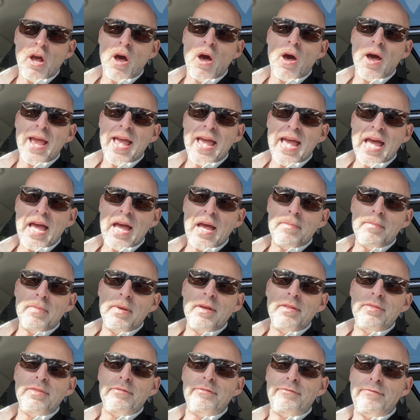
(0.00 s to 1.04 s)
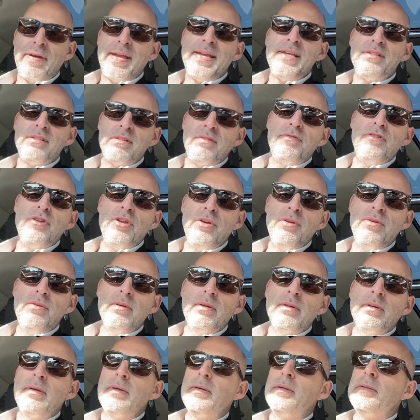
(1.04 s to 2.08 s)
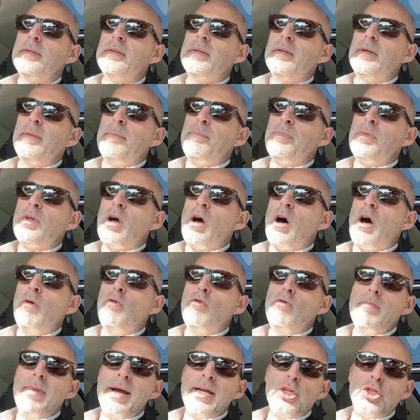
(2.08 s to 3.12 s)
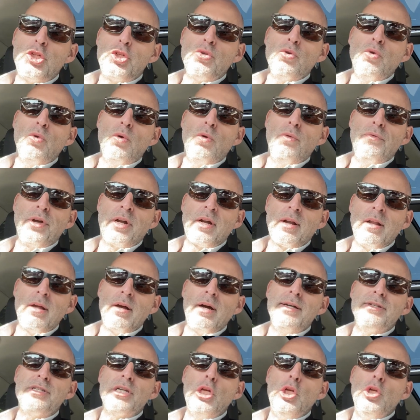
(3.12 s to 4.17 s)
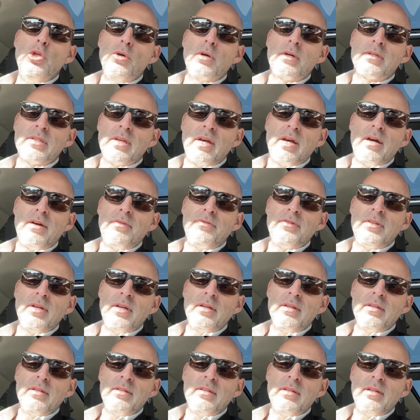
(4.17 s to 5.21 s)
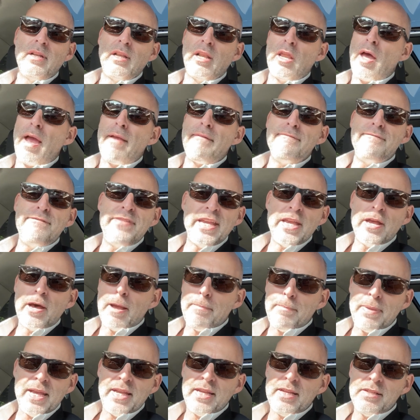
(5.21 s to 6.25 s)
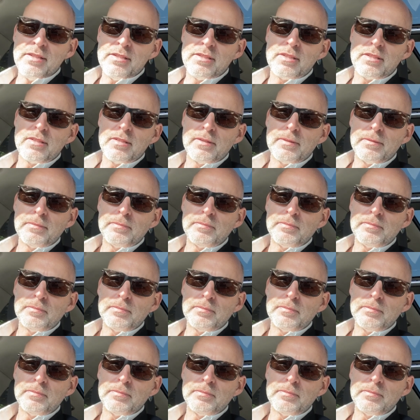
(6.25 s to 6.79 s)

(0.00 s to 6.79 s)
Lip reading: I am the face of new. I will make sure the clients are looked after like VIPs.